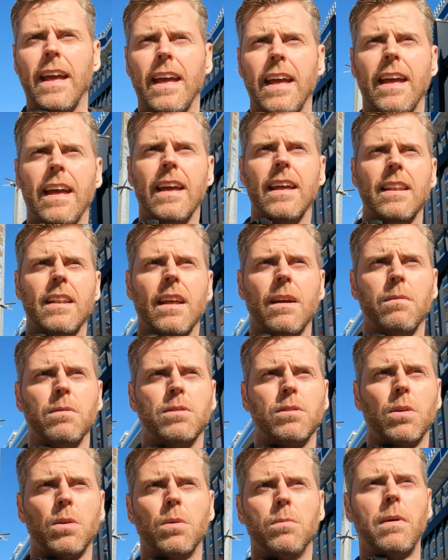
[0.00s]
And I
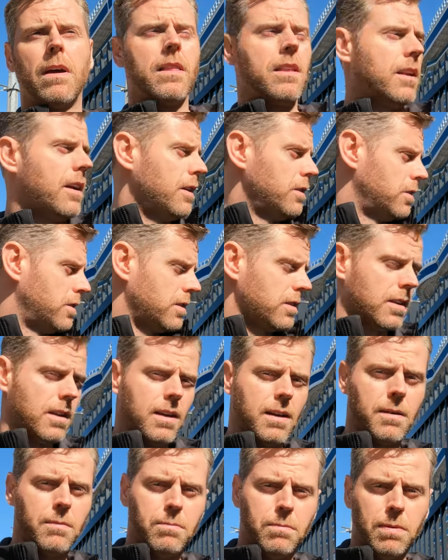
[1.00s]
was told by the nice
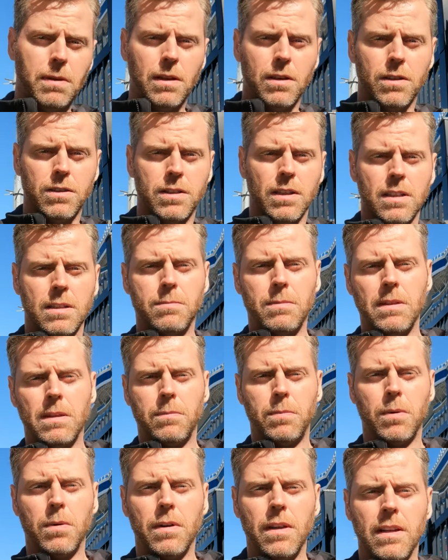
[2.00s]
uh, pier gentleman,
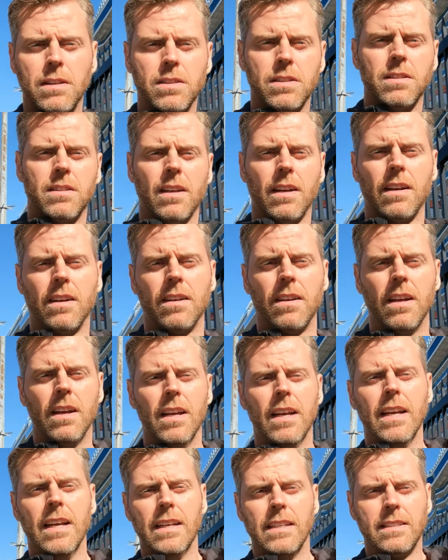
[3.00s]
the port agent there,
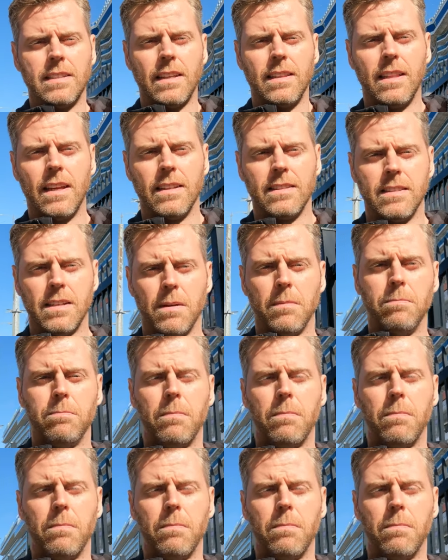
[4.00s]
said that uh,